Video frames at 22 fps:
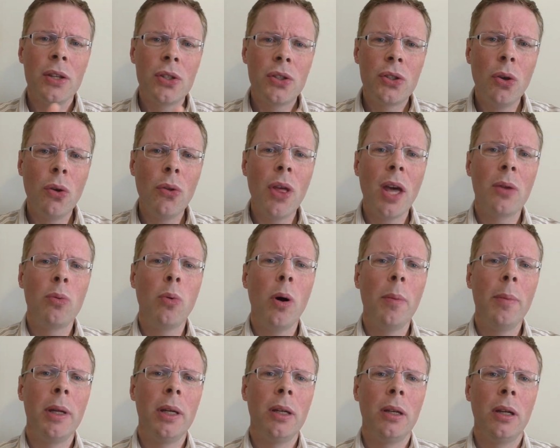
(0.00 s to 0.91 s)
to that
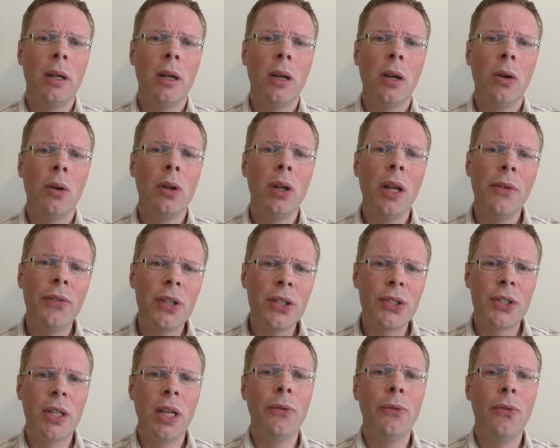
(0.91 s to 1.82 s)
woman who lived a
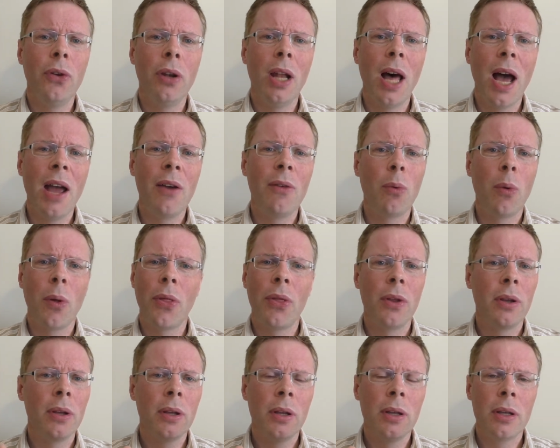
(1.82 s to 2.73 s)
sinful life with
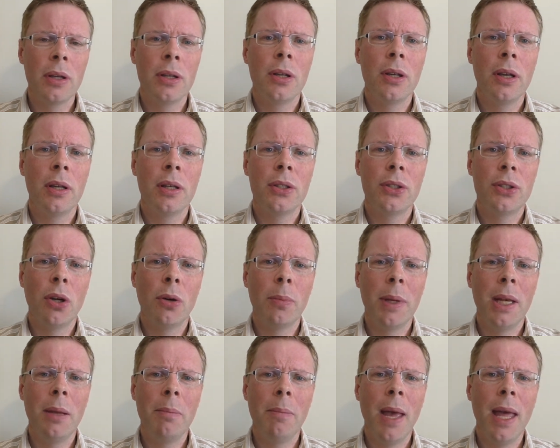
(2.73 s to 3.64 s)
so
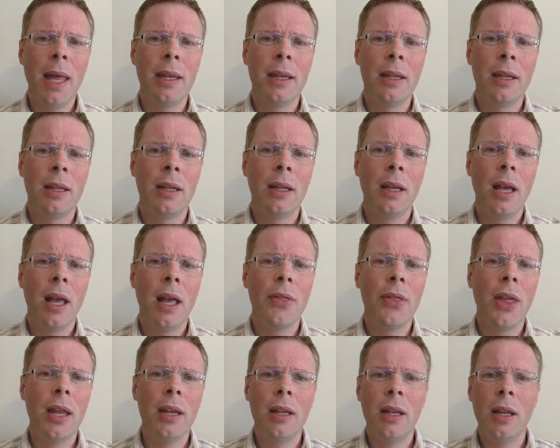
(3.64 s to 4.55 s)
many men,
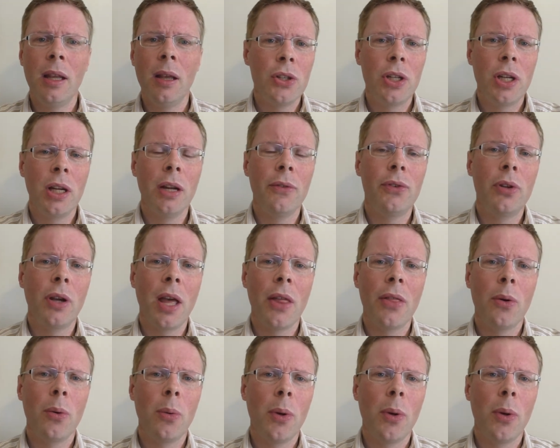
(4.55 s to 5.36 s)
and then she lived together